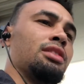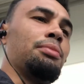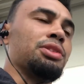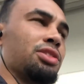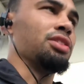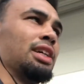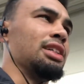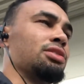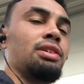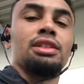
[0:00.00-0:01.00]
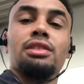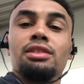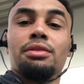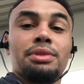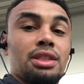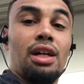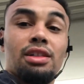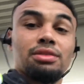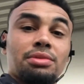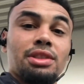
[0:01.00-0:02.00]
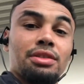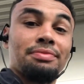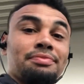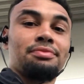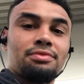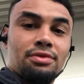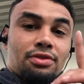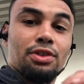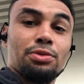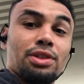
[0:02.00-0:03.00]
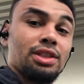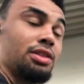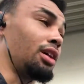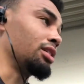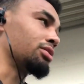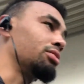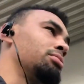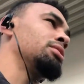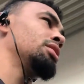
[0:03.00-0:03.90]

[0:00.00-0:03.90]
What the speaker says: I'm gonna show you guys around the gym. It's an awesome gym. Fit One, it's awesome.